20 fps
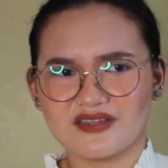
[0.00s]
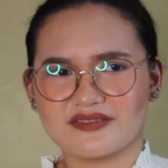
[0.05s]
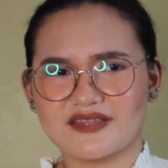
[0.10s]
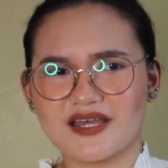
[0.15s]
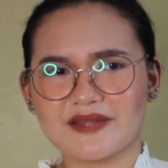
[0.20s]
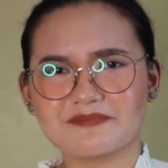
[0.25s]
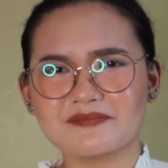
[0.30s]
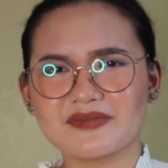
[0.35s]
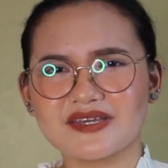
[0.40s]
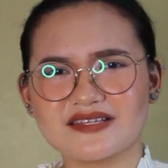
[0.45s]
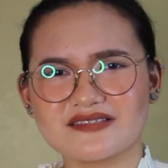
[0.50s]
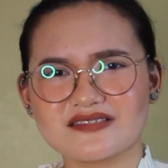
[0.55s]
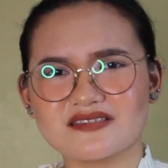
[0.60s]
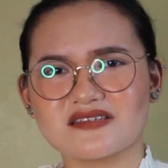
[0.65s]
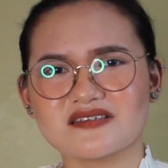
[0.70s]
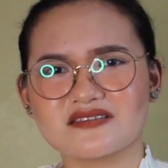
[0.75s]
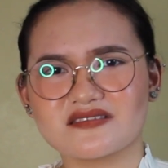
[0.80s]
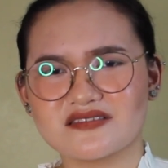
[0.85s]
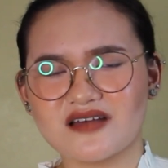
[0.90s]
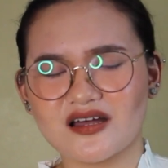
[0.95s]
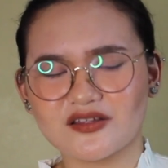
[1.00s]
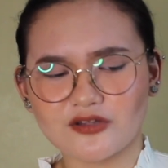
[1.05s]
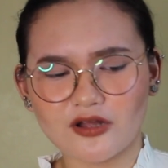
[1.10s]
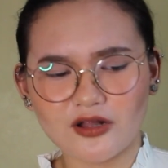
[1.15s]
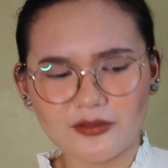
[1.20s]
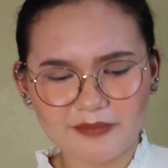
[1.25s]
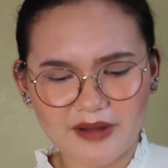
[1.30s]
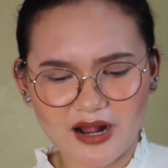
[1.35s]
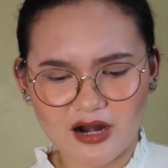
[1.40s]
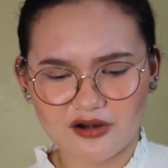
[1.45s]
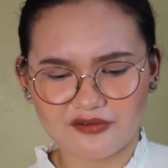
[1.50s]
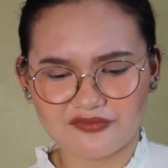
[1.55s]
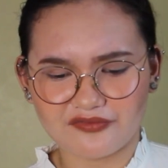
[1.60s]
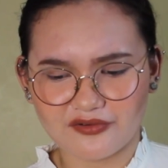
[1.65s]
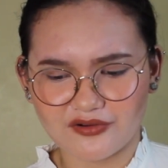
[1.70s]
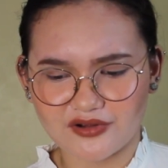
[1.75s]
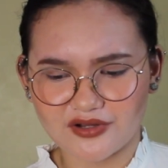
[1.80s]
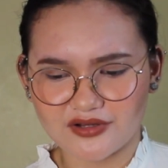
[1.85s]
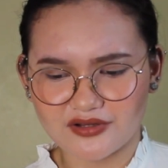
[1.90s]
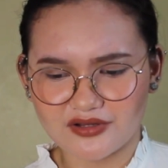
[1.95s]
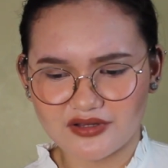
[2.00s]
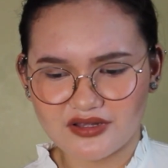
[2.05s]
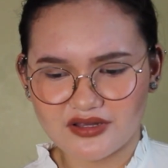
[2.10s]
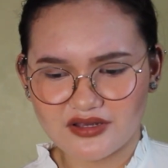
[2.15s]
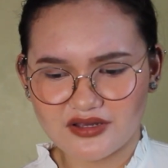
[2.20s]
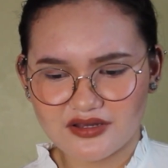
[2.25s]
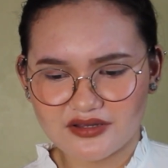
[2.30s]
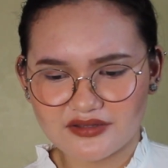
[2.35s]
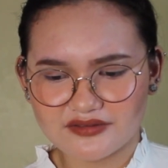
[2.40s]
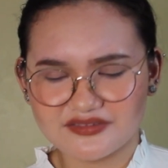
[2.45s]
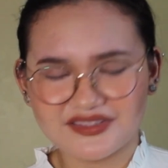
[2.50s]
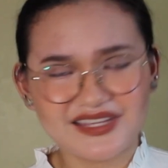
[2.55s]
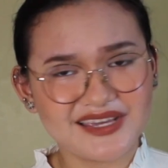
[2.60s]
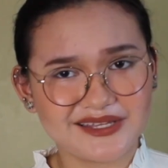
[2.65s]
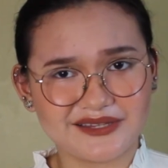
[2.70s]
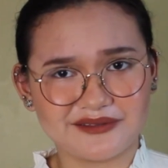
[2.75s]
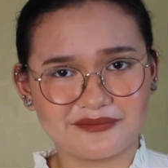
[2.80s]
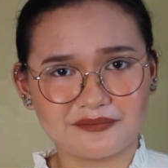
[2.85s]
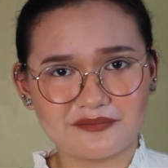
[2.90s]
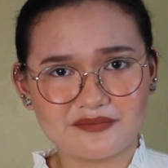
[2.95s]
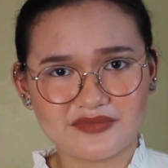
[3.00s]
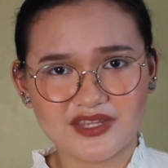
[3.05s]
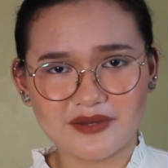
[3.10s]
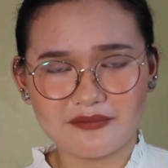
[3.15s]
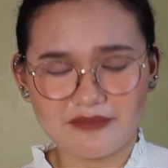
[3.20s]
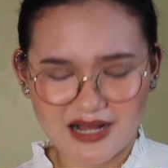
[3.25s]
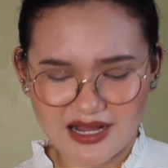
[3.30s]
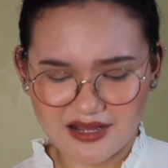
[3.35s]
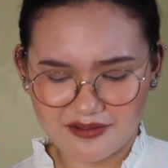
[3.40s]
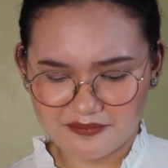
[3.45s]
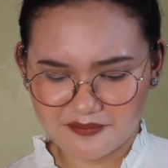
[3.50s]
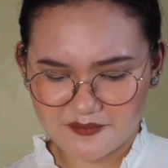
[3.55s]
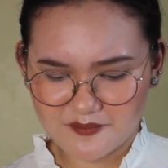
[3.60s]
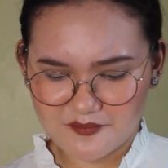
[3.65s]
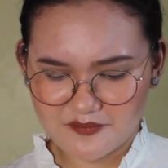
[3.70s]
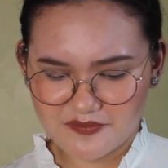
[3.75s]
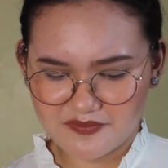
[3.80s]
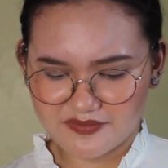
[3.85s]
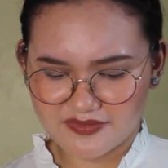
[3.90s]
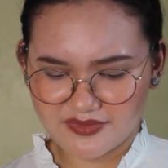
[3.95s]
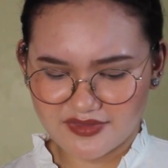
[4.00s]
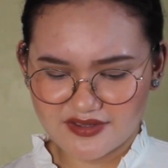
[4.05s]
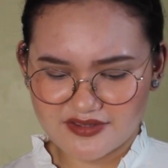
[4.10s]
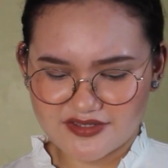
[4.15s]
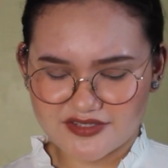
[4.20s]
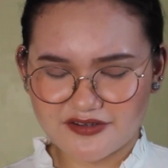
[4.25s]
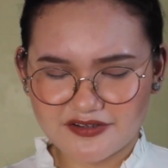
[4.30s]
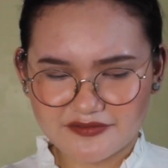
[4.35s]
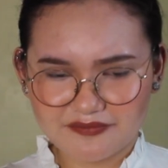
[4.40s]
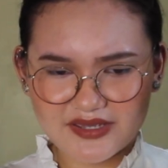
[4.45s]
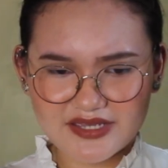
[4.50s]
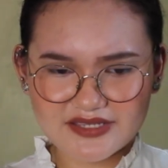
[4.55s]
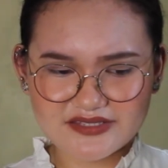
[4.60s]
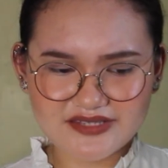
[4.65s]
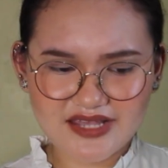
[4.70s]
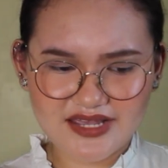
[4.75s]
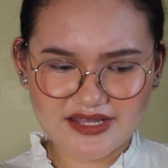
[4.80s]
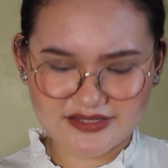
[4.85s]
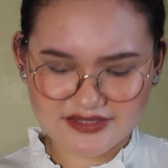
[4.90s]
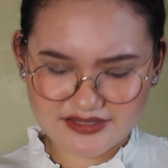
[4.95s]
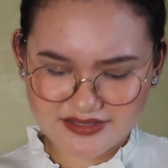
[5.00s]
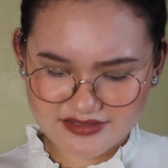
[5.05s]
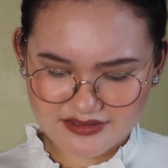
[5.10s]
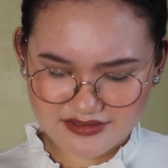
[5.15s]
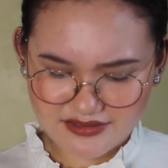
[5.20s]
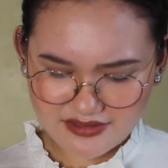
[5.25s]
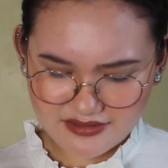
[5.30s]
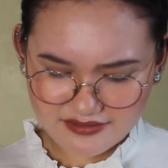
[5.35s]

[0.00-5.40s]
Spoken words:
that means he's not all-powerful din, diba? So it makes sense.